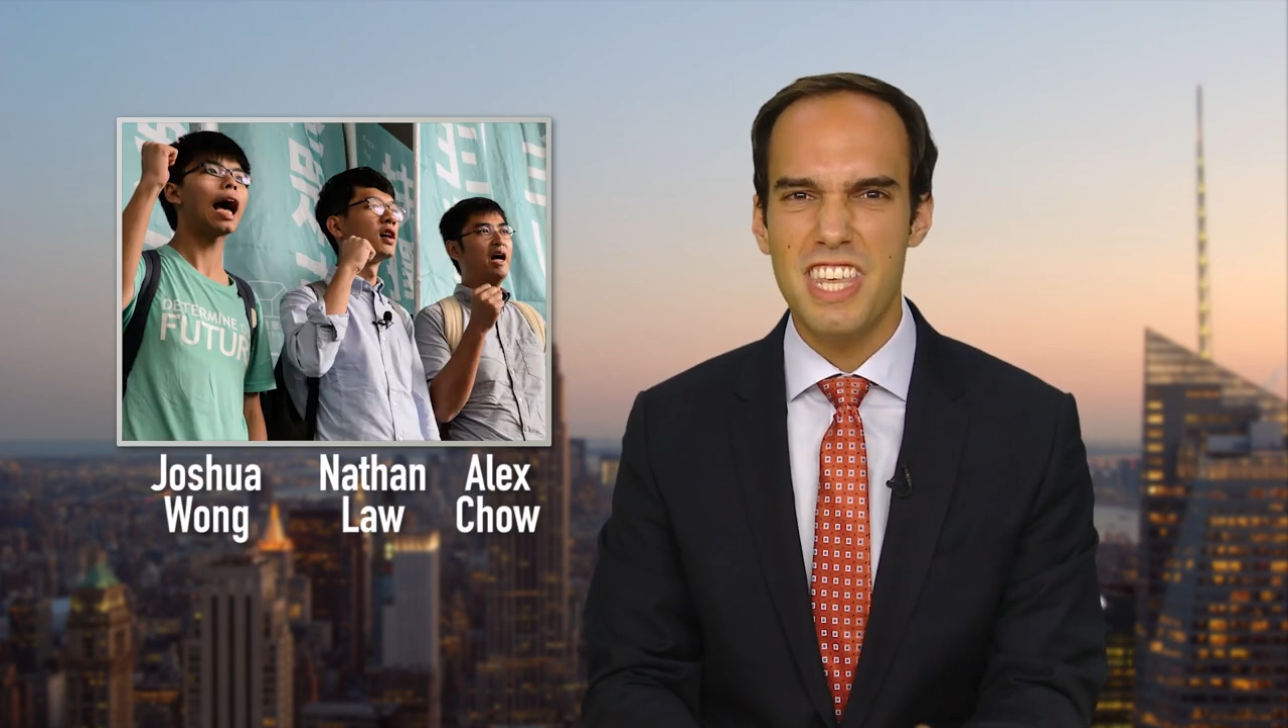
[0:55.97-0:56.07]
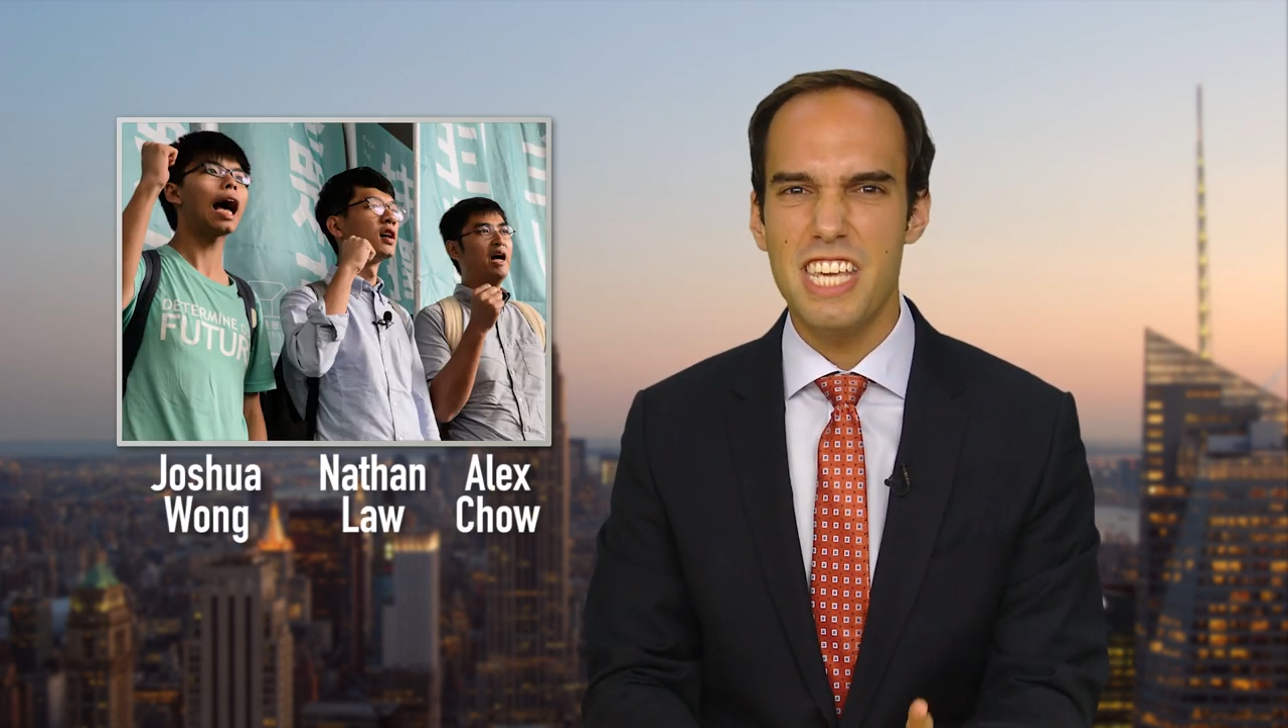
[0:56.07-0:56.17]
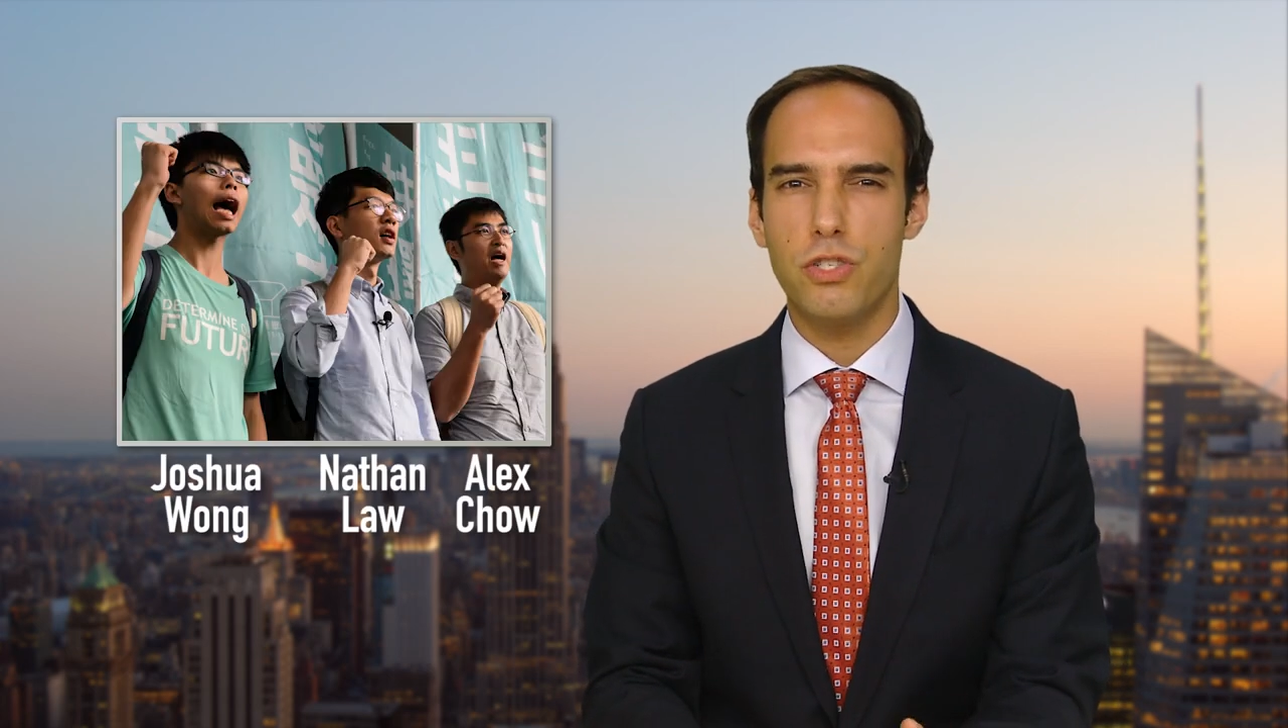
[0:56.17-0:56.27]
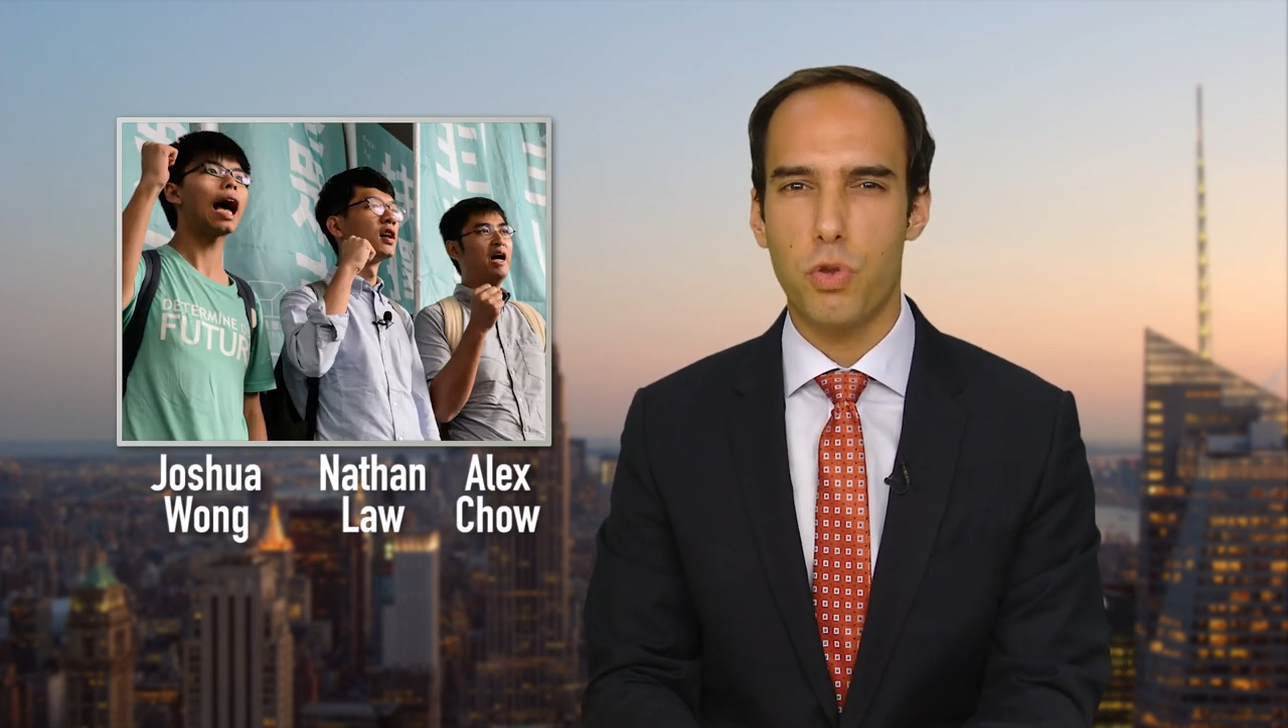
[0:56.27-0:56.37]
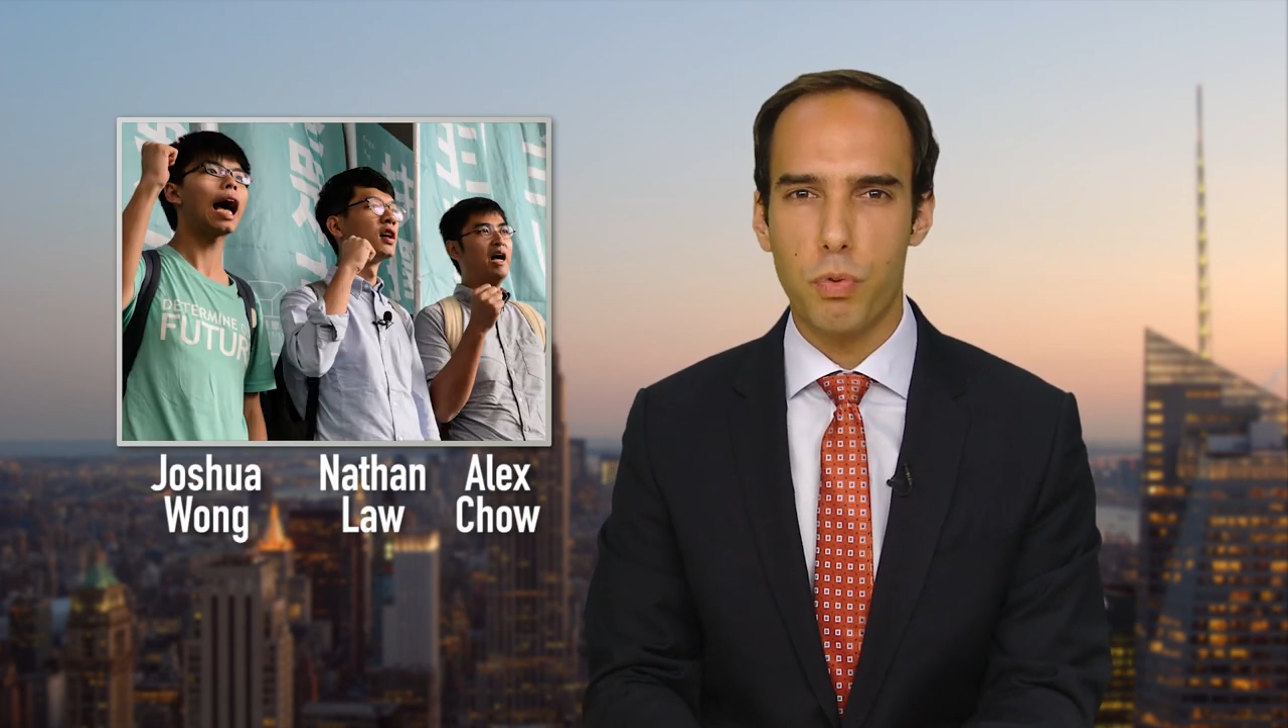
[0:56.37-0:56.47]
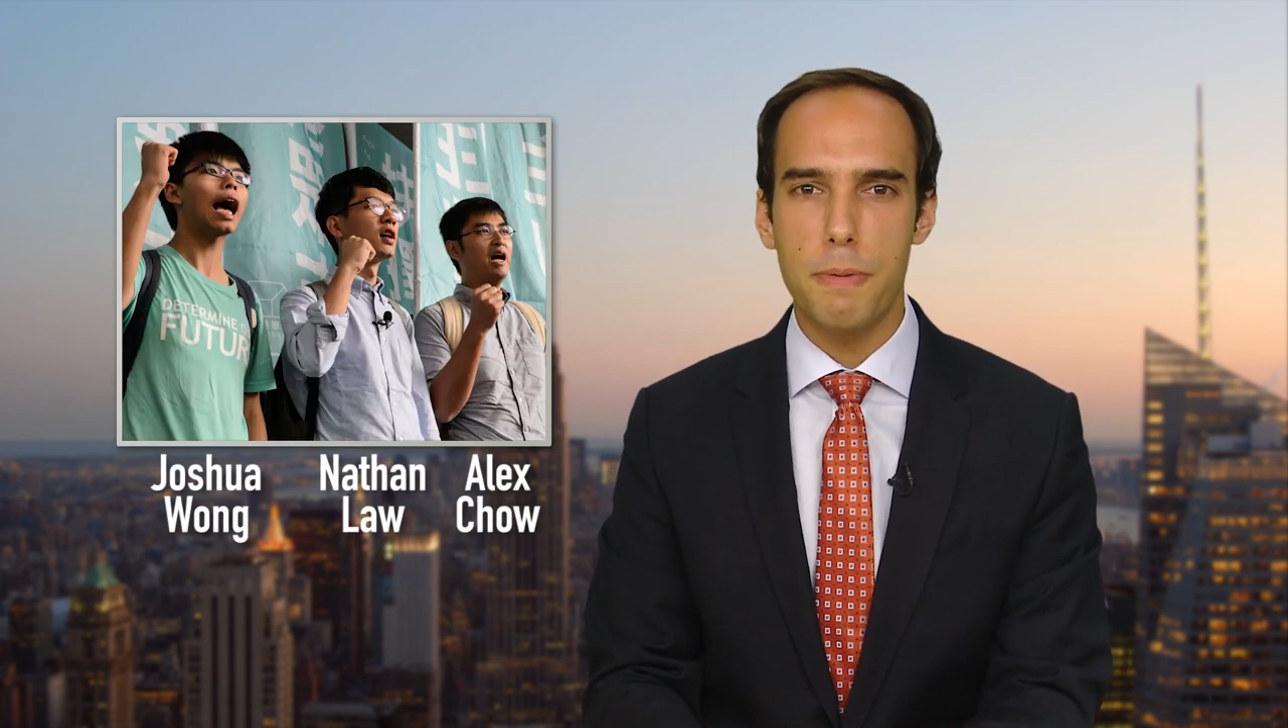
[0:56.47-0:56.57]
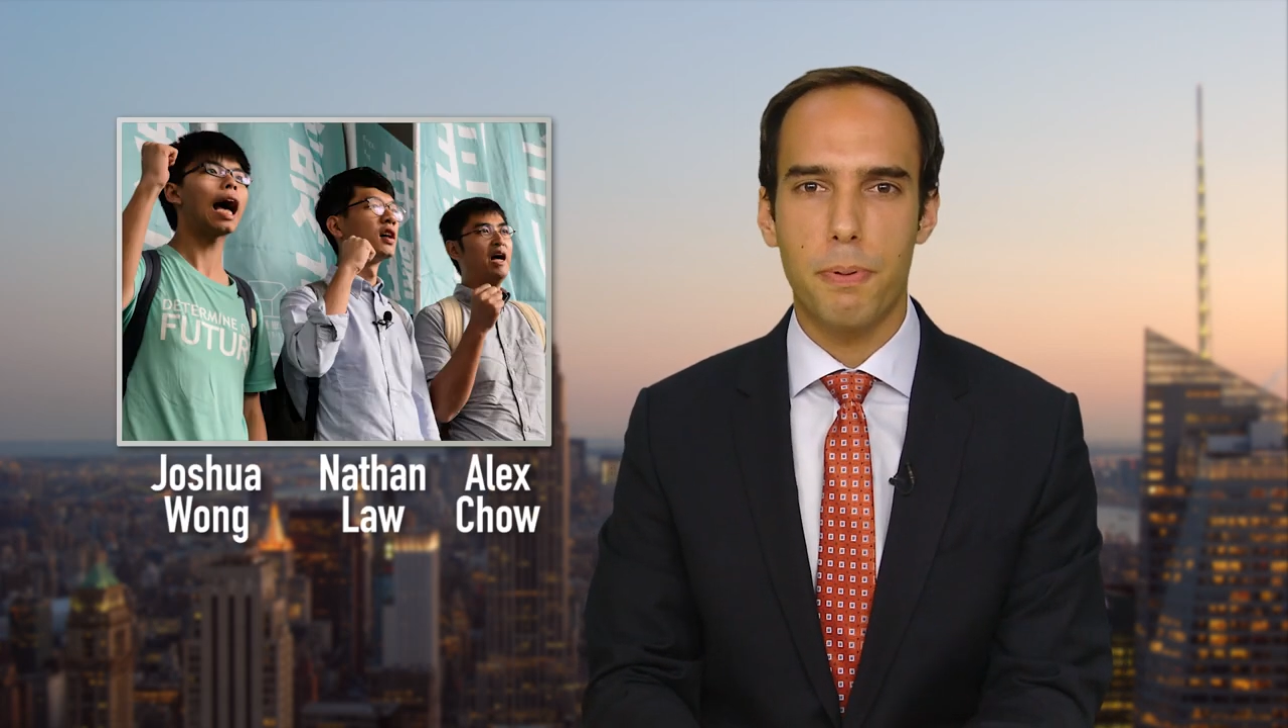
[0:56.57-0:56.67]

these three